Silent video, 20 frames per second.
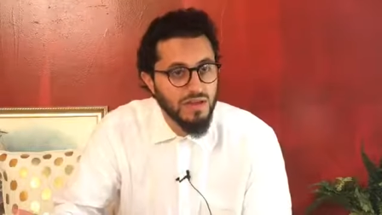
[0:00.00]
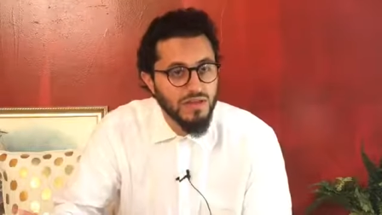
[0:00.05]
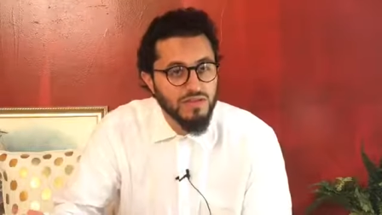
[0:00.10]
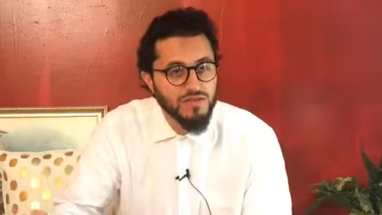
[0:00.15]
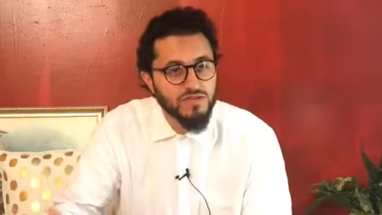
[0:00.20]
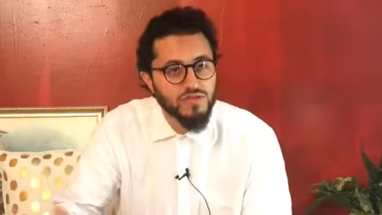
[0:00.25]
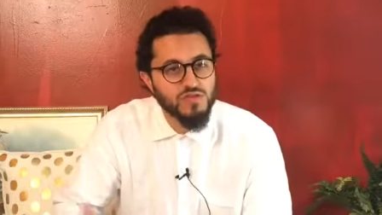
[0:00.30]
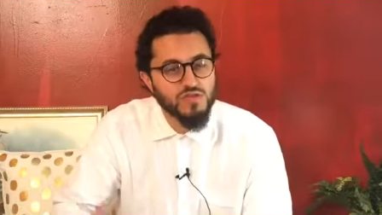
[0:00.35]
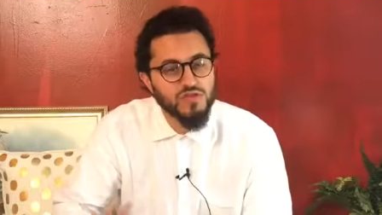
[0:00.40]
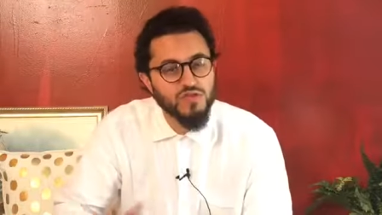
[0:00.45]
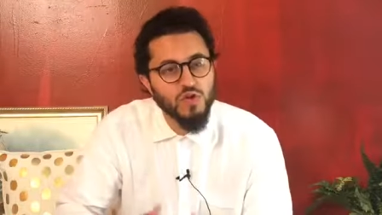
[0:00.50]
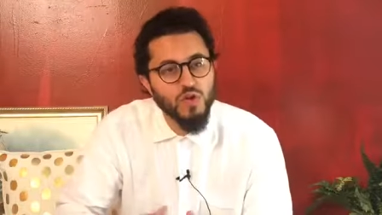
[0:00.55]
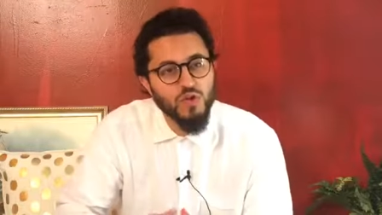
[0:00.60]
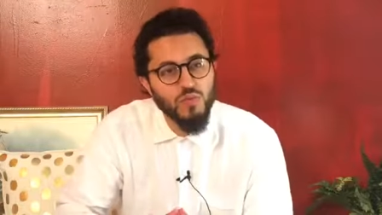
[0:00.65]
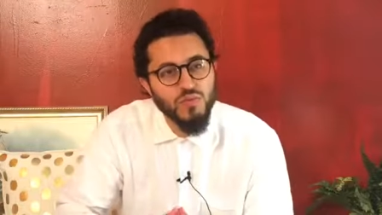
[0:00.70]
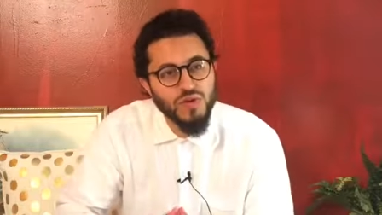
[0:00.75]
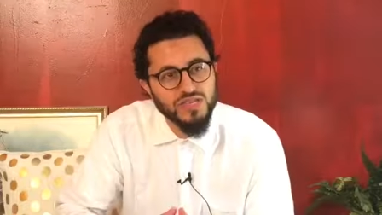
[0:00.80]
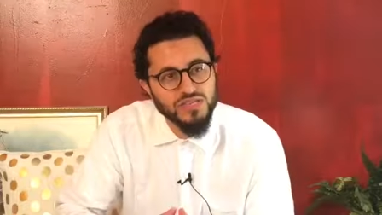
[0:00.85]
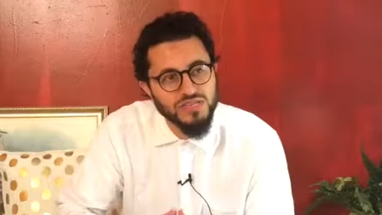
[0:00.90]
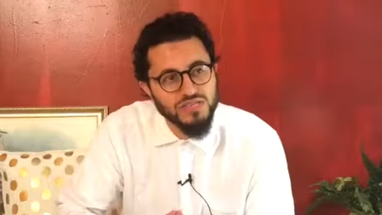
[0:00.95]
So, so
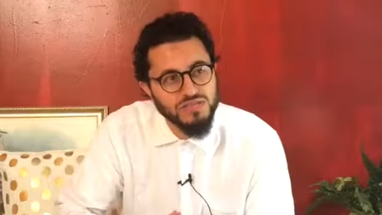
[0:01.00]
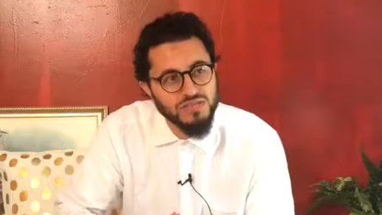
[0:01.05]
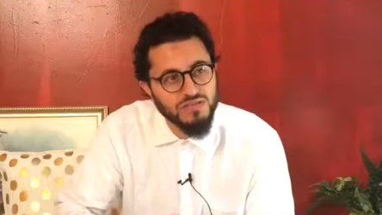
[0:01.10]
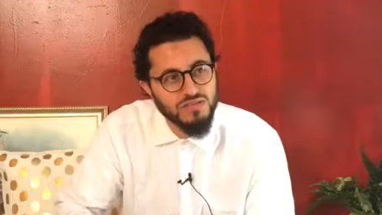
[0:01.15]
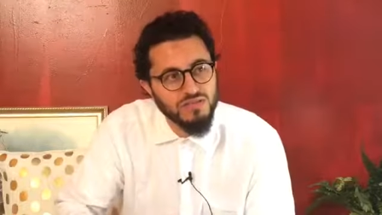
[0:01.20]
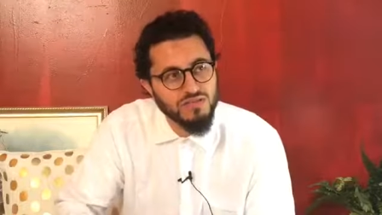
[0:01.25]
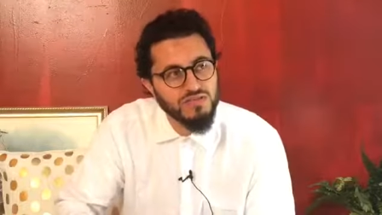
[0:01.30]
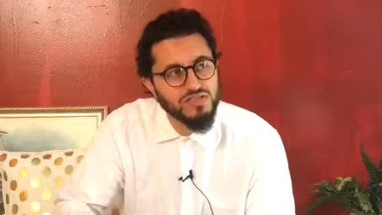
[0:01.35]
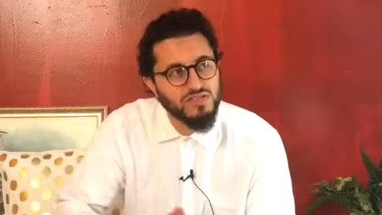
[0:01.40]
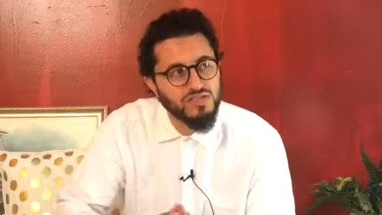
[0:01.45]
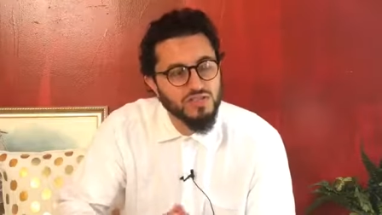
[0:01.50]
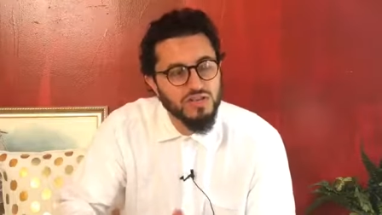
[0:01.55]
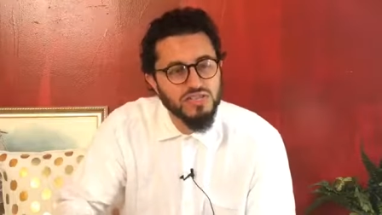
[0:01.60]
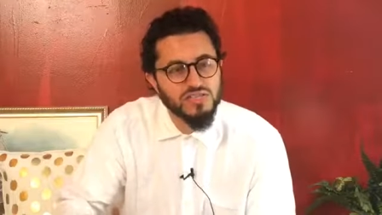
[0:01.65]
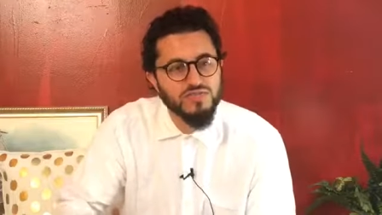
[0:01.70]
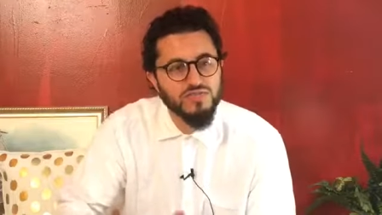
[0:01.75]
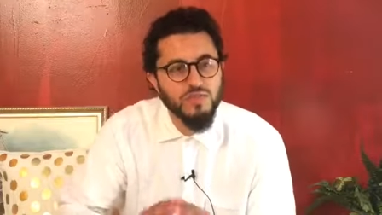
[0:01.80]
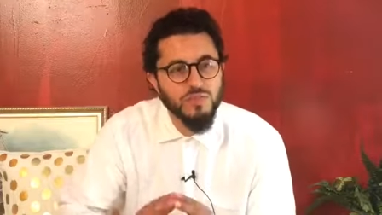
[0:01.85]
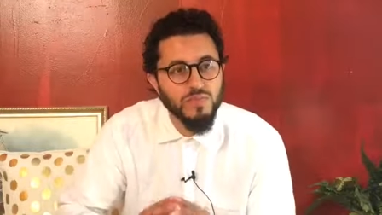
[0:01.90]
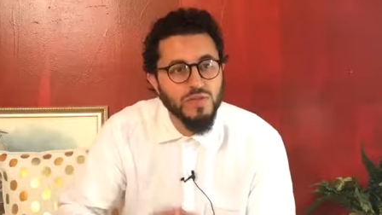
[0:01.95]
much is learned
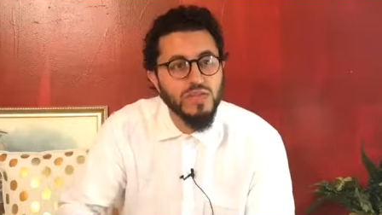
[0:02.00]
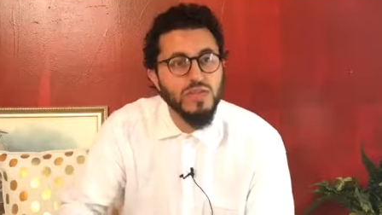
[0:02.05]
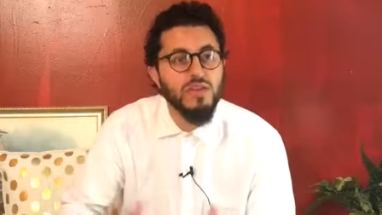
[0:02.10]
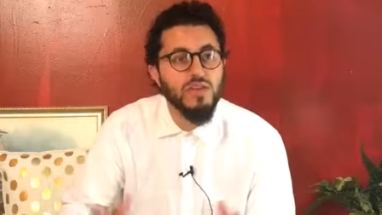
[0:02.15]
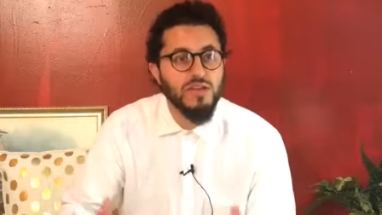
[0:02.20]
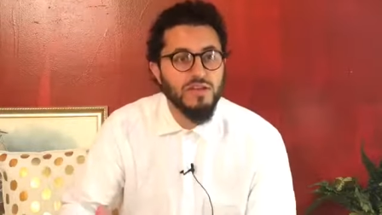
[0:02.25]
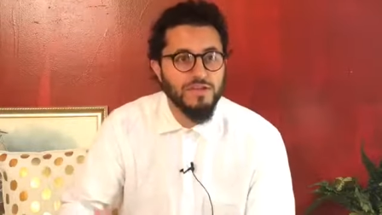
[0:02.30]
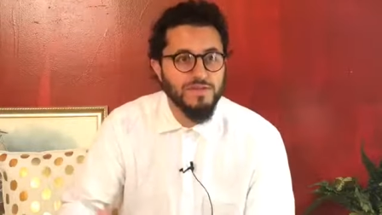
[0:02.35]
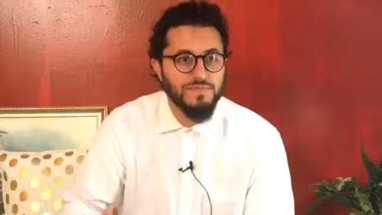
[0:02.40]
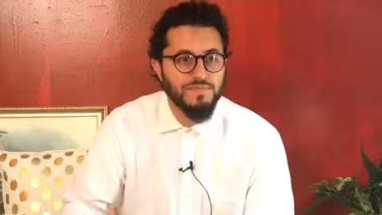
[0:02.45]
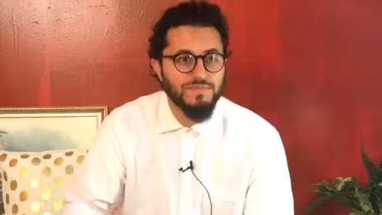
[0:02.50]
just from eating.